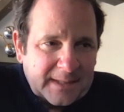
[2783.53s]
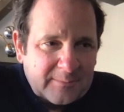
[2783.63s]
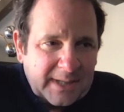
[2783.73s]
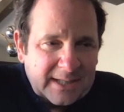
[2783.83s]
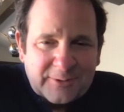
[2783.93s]

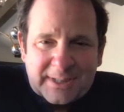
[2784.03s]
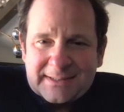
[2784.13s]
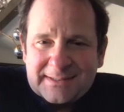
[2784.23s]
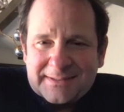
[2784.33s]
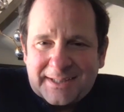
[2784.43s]
back
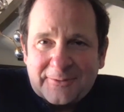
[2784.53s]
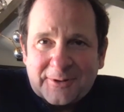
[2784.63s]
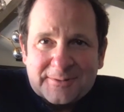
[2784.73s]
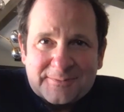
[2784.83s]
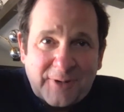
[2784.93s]
when they
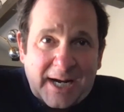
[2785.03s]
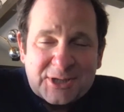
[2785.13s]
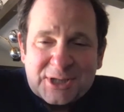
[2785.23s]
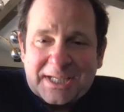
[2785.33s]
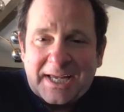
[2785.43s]
were
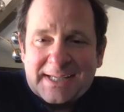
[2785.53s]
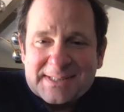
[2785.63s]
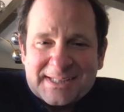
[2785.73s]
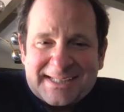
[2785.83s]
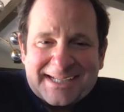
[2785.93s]
rationing
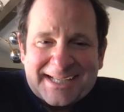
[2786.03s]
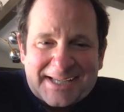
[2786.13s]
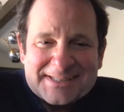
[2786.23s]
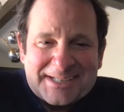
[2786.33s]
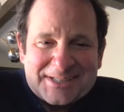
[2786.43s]
gasoline at
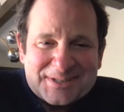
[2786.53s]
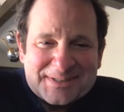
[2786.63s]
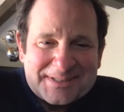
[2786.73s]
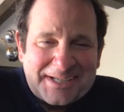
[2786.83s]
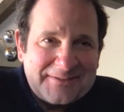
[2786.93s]
gas
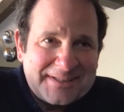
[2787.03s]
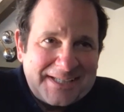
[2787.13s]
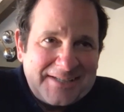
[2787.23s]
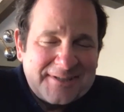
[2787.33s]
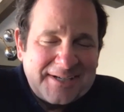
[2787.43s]
stations and having the
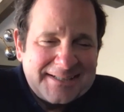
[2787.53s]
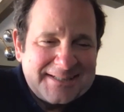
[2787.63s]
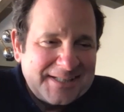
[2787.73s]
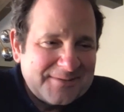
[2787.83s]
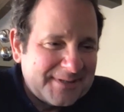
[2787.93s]
even odd
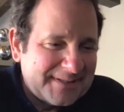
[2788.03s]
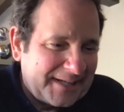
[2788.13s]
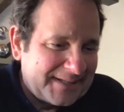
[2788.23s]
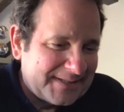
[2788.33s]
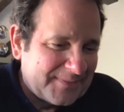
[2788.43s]
days with
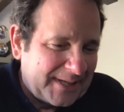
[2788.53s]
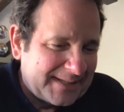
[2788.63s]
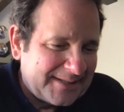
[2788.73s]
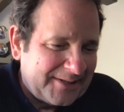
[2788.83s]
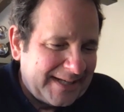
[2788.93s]
license
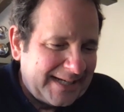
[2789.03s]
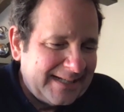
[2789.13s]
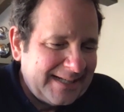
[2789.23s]
plates and all that.